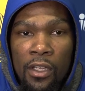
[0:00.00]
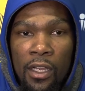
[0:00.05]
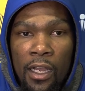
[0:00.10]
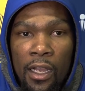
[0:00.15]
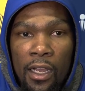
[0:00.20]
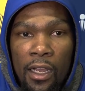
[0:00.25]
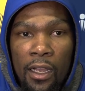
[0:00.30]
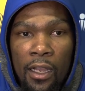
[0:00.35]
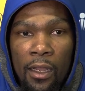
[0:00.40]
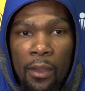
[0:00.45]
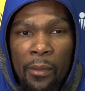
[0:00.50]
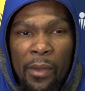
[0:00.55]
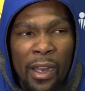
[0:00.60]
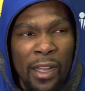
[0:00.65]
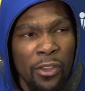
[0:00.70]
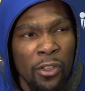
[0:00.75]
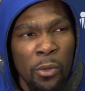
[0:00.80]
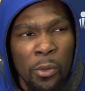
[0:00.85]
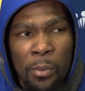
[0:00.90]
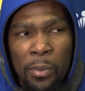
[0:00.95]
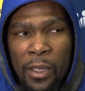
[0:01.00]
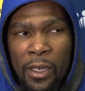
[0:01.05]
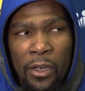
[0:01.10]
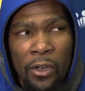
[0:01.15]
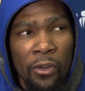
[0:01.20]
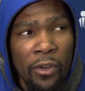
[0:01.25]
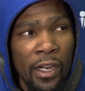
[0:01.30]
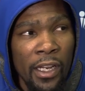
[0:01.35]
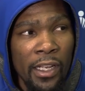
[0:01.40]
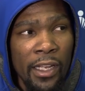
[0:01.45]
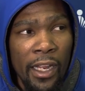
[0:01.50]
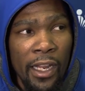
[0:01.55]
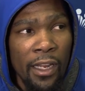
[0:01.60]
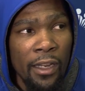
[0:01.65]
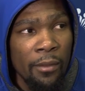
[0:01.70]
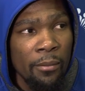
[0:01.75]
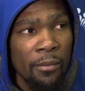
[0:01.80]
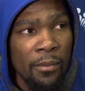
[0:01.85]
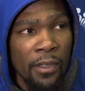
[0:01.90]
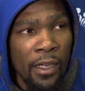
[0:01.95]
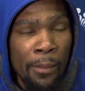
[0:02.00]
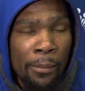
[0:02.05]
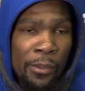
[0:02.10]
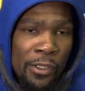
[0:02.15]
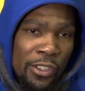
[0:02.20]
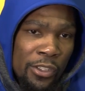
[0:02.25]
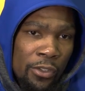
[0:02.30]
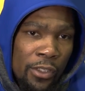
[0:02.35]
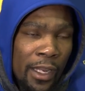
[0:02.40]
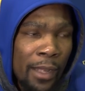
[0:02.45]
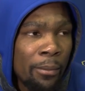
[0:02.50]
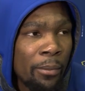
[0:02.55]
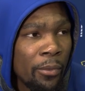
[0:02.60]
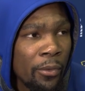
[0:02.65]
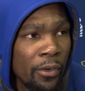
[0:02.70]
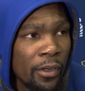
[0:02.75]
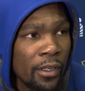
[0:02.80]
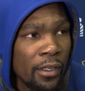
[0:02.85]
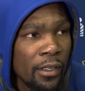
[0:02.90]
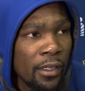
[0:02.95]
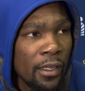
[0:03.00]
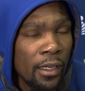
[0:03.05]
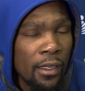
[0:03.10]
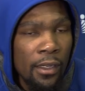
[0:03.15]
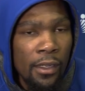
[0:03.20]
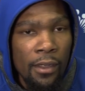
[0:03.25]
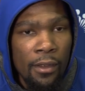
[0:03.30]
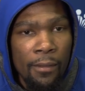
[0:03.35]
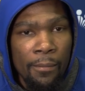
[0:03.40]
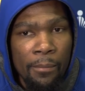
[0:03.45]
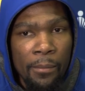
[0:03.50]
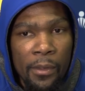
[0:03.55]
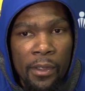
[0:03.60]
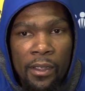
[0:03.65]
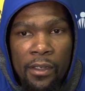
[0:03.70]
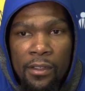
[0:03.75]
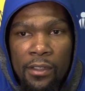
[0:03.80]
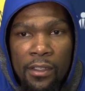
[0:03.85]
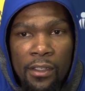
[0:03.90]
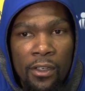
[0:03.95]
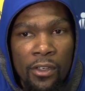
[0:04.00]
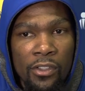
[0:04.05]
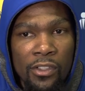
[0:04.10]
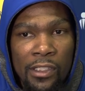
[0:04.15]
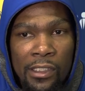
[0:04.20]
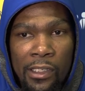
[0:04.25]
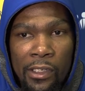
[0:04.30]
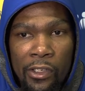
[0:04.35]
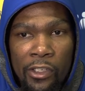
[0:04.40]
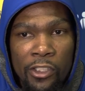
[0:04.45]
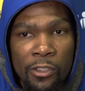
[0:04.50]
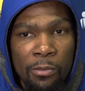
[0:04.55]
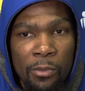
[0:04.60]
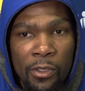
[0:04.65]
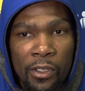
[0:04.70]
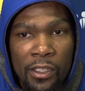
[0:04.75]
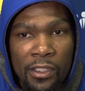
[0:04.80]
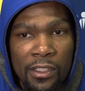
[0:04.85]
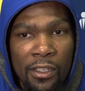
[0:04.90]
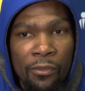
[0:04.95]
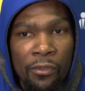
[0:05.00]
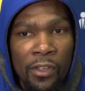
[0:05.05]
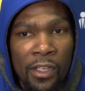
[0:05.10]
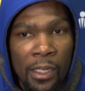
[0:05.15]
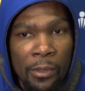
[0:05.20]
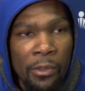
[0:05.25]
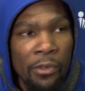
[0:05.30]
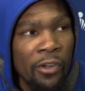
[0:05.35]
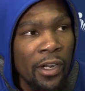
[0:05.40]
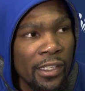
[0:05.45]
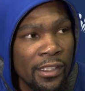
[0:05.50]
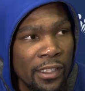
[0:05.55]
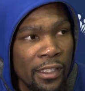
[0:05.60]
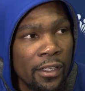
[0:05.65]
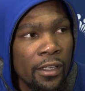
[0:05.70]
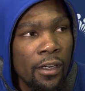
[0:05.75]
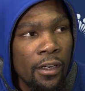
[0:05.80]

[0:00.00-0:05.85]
And I thought we played a great game up until that point. But it's a learning experience. I feel like we're right there.